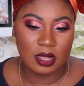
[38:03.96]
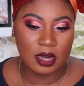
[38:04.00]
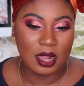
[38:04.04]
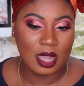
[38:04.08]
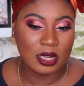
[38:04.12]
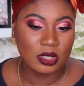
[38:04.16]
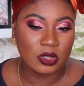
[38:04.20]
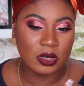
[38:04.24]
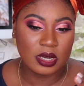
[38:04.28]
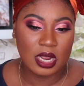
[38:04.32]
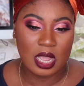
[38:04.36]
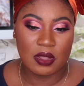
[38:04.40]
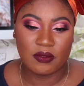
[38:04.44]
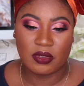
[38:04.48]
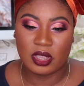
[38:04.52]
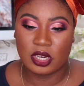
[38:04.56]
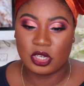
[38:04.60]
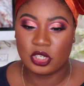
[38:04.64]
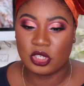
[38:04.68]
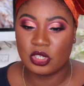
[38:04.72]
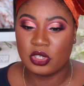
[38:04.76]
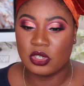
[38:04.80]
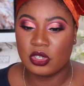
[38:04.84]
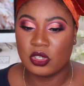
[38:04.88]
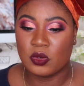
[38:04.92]
that I don't have
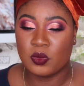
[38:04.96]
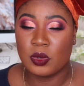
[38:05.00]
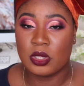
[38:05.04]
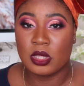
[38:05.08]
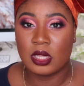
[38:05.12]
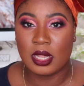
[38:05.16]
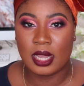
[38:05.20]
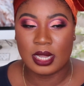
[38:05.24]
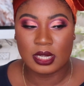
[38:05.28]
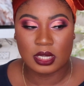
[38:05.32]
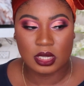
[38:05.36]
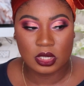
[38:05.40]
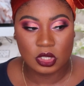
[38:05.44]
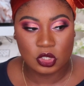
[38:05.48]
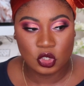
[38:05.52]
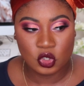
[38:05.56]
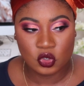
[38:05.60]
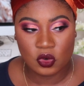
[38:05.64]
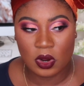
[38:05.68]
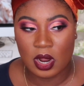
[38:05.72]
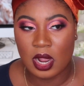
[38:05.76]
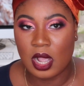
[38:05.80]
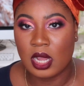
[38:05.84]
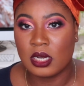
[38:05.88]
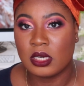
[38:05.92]
issues with like
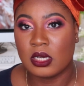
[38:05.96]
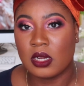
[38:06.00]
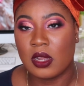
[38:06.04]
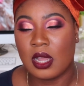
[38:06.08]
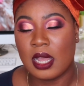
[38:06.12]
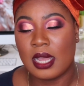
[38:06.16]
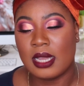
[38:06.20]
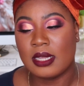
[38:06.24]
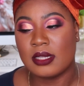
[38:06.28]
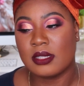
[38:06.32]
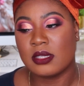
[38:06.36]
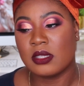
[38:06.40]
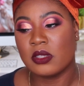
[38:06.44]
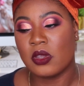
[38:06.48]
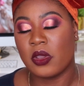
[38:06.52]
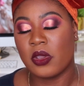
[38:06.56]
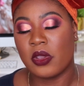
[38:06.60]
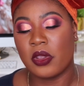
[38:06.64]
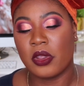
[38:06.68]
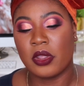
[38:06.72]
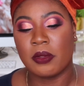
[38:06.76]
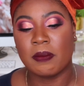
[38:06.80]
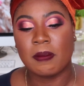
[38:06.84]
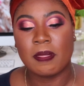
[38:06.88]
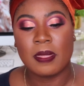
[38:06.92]
dry under eyes.
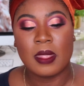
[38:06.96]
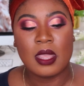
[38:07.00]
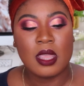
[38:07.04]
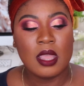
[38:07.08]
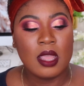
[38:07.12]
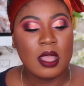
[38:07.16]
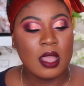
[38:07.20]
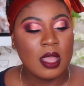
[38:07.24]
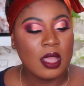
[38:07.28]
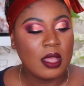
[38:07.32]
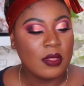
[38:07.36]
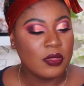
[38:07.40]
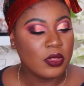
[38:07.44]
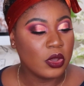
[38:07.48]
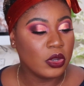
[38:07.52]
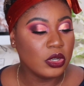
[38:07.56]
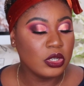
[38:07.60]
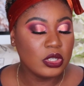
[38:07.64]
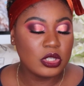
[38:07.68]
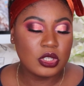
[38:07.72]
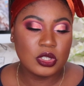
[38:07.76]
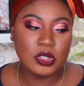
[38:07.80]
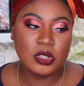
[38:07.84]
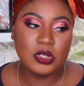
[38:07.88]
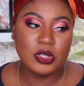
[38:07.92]
So
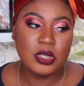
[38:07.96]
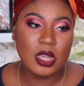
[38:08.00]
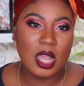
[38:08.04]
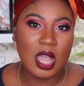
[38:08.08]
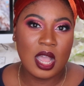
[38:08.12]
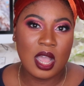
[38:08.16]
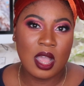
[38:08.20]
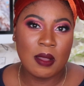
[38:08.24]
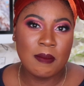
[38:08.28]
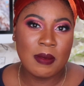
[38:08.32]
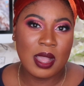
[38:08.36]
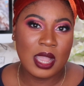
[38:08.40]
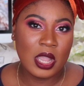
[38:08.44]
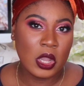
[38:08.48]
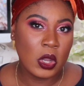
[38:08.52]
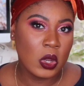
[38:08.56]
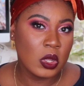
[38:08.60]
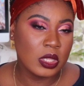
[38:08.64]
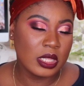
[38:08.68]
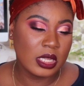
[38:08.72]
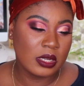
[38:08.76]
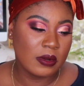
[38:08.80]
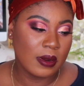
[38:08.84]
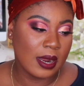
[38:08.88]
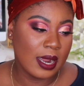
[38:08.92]
those two are my
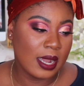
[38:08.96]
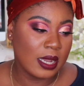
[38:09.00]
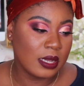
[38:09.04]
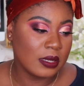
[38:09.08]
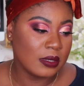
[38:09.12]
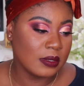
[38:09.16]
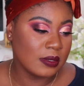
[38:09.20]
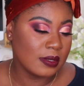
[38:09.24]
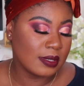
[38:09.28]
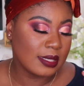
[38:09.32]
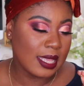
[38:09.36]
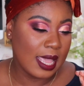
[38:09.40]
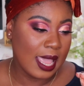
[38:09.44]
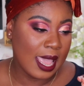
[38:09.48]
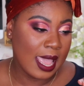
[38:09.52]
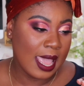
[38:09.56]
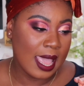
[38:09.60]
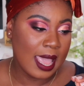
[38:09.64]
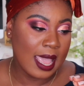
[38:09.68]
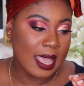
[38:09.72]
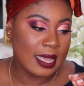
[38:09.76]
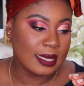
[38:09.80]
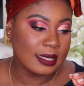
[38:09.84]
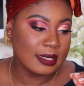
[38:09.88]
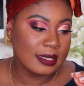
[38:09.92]
holy grails,
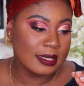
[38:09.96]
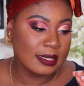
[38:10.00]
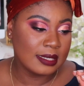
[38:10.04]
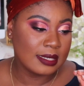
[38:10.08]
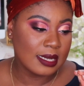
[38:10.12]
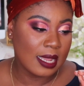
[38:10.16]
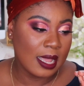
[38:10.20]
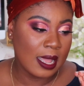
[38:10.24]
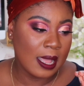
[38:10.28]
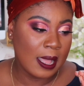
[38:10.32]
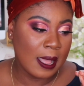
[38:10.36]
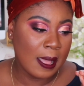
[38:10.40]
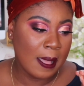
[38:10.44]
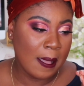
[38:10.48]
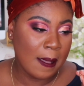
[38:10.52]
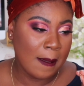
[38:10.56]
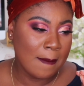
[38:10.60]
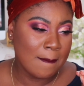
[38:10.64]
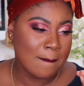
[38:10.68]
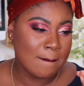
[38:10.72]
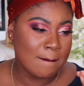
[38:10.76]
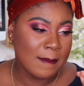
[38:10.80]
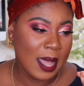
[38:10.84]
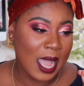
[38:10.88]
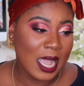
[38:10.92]
and
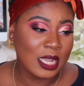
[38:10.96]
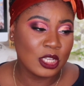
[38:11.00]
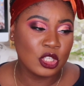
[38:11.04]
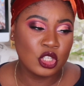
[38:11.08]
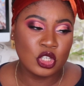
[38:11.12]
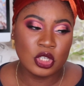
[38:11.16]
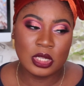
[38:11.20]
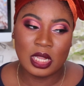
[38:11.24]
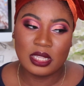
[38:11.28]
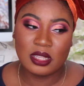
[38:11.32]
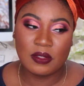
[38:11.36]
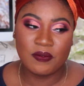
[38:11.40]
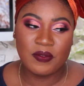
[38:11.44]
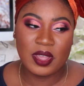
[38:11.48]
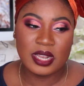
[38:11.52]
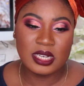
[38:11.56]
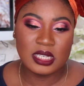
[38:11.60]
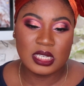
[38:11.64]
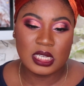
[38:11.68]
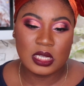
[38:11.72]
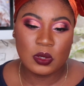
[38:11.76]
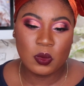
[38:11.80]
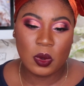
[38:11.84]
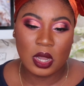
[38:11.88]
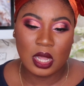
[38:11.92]
I do like the
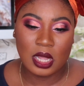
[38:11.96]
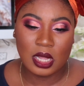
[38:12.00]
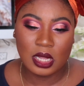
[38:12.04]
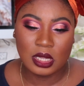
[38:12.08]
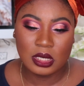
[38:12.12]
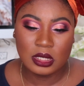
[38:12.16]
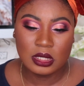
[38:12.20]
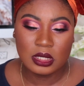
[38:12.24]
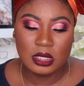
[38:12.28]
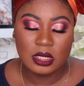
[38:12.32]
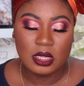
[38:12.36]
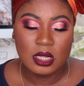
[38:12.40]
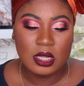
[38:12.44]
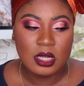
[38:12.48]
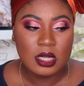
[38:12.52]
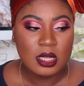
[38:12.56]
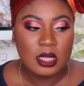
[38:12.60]
Fenty one